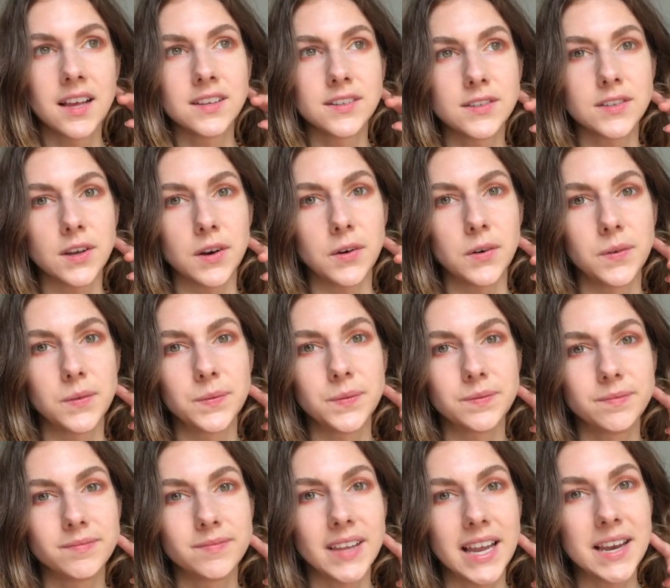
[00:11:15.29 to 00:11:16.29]
So
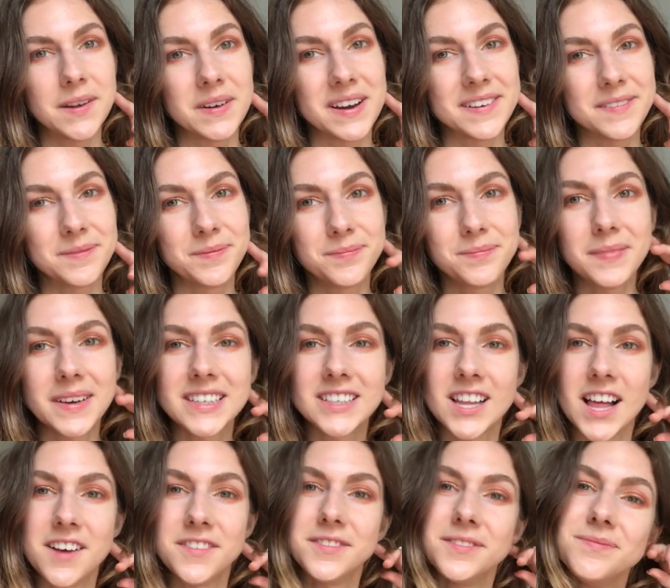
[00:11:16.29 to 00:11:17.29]
anyway, much
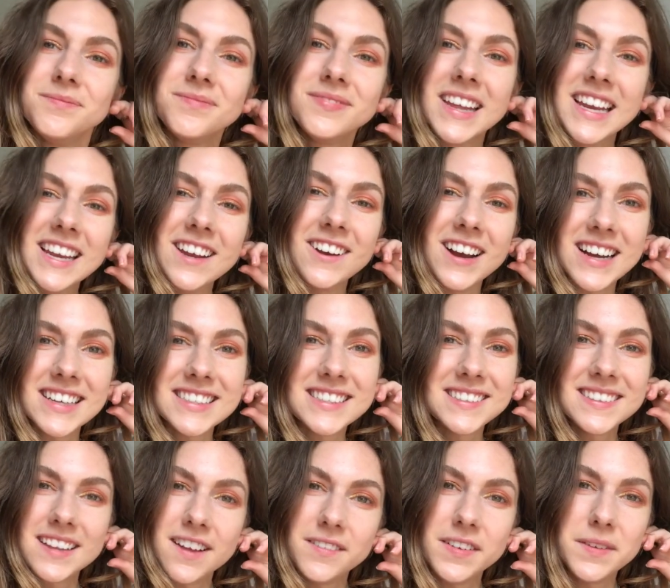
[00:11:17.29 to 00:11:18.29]
love. Thank you guys.
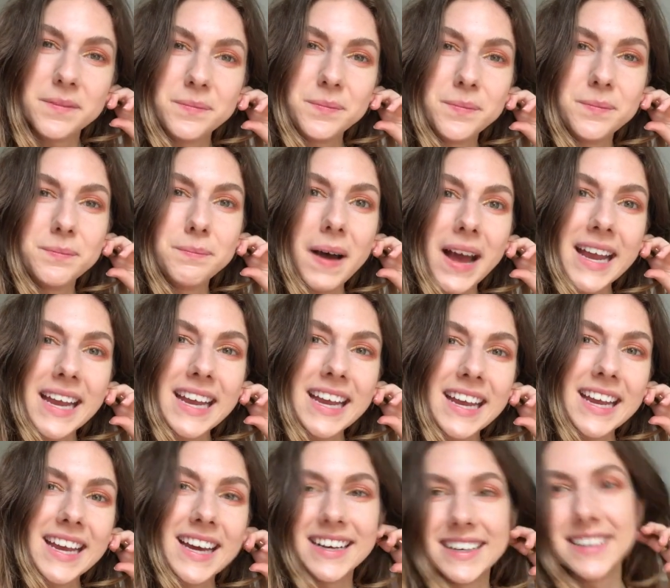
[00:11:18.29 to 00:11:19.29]
Love you. Bye.